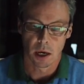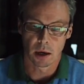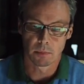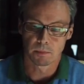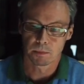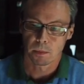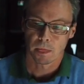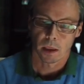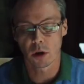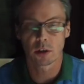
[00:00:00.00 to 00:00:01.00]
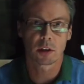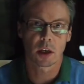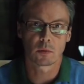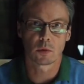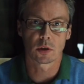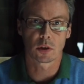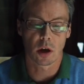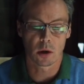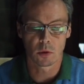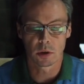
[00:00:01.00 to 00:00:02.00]
What I said was
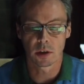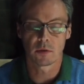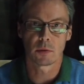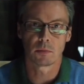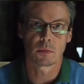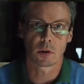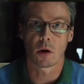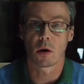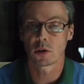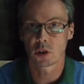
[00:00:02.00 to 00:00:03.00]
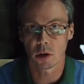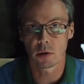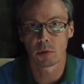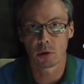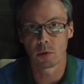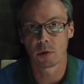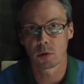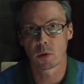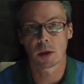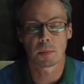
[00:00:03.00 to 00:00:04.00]
I would give him, you know, I showed him through a
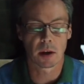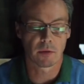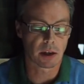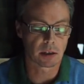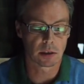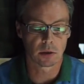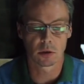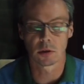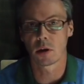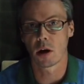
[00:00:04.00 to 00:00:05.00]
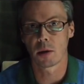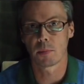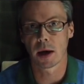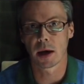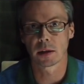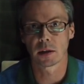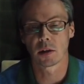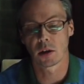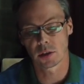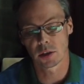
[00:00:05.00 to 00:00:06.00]
quick bit of editing on the iPad,
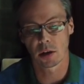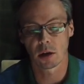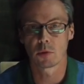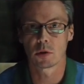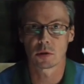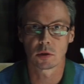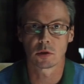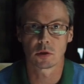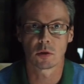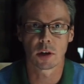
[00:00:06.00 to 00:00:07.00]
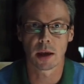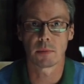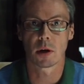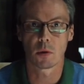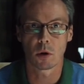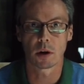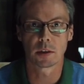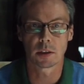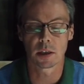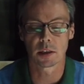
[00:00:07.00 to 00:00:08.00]
and I said I would, you know, sort of let him know what
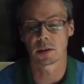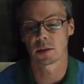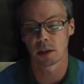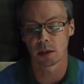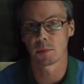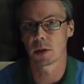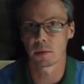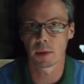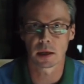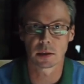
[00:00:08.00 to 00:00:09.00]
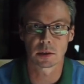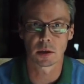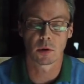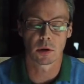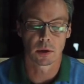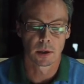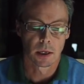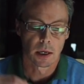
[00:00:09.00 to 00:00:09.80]
I did and send him an email and so on.